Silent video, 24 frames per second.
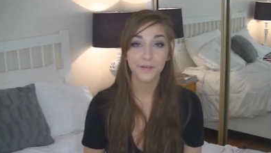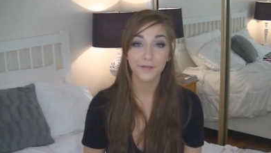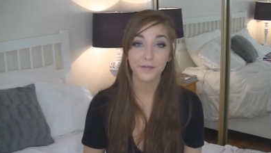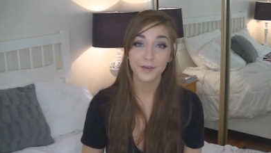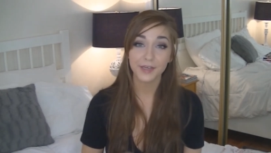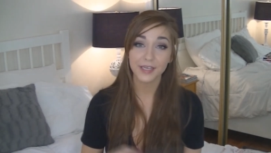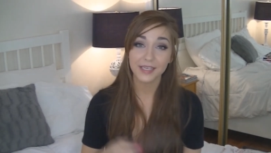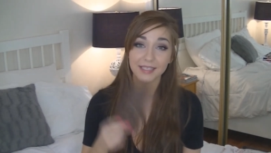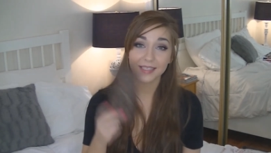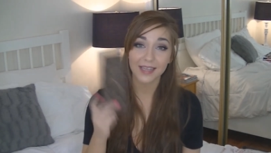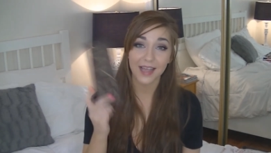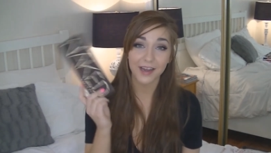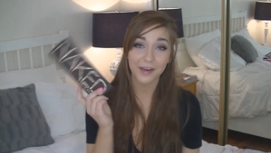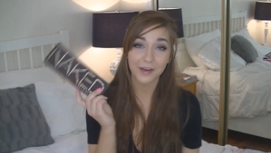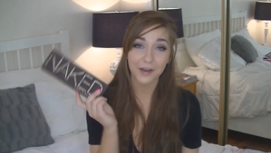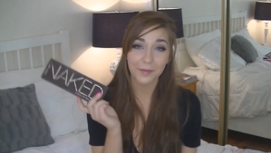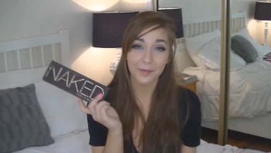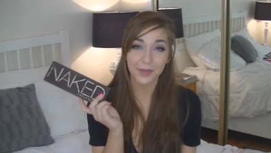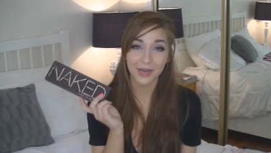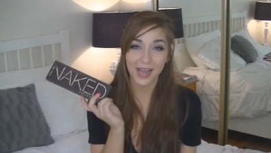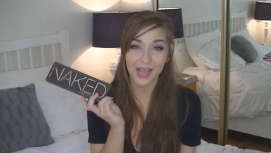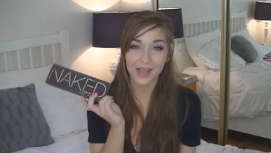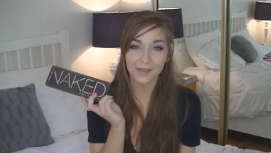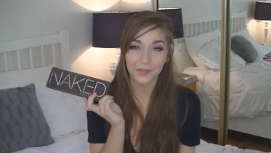For designer, I'm
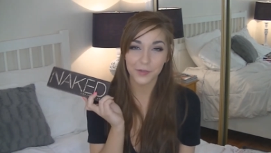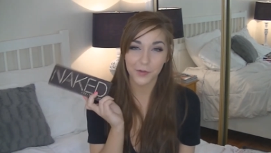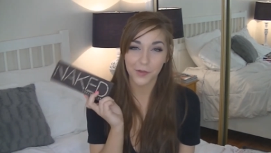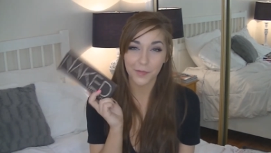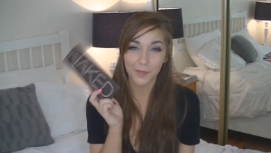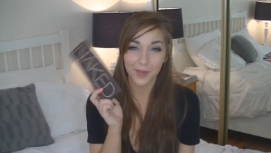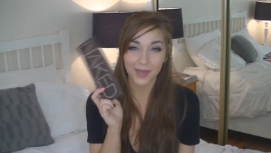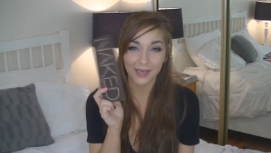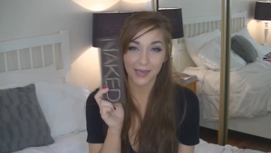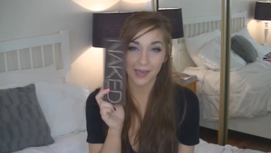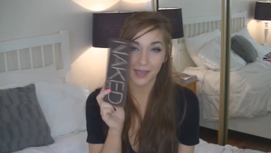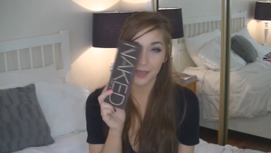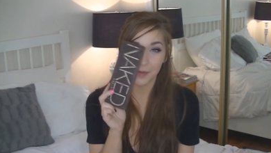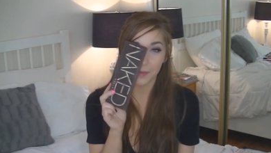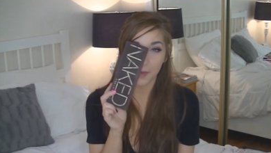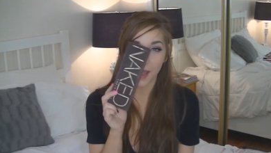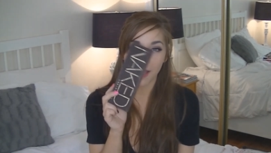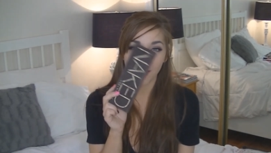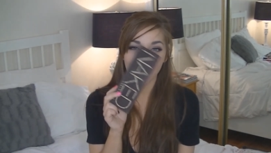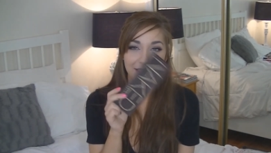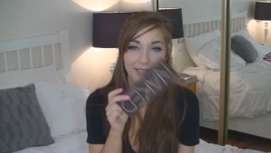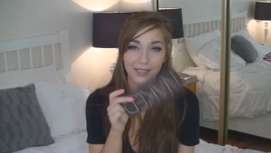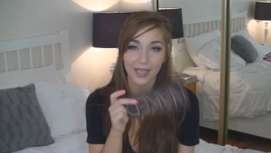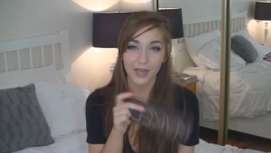going to have to go with my Naked
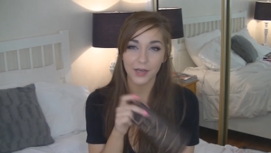palettes.